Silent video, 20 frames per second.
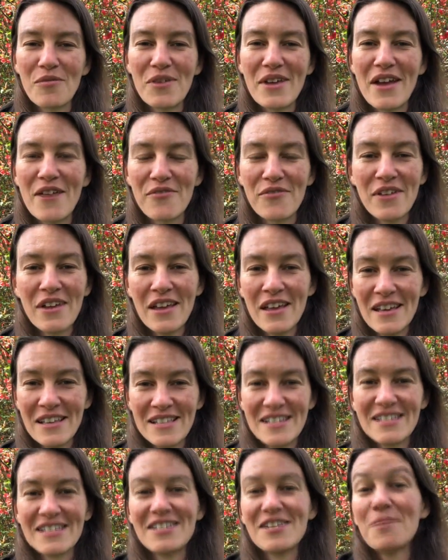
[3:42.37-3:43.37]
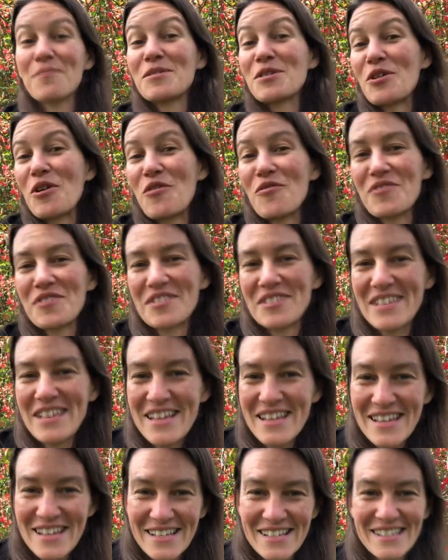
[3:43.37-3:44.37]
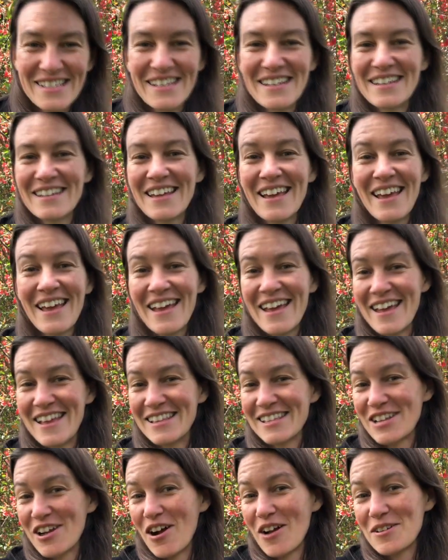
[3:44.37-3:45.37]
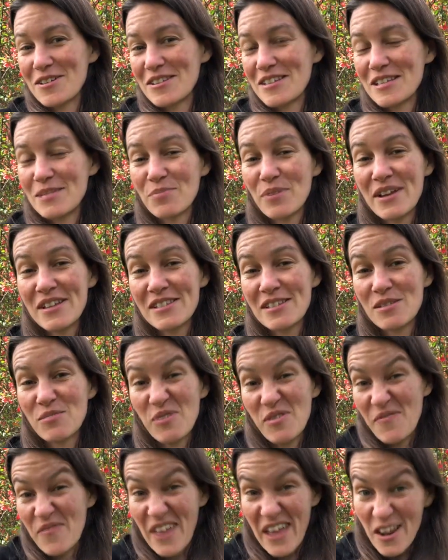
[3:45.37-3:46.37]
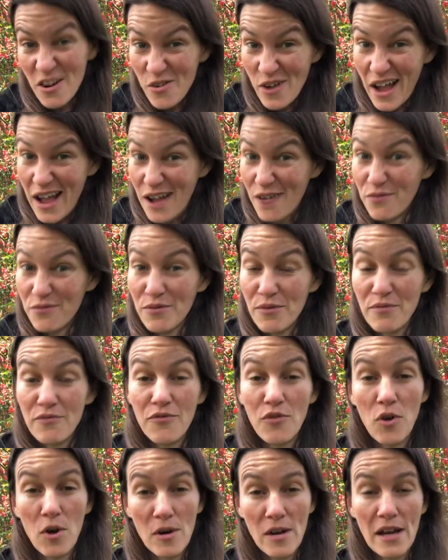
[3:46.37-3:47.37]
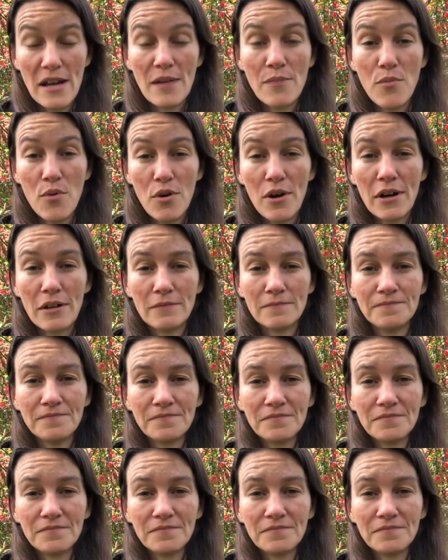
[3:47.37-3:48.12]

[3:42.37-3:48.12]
We have shipped it overseas and it's gone to these places where they don't have room for it anymore.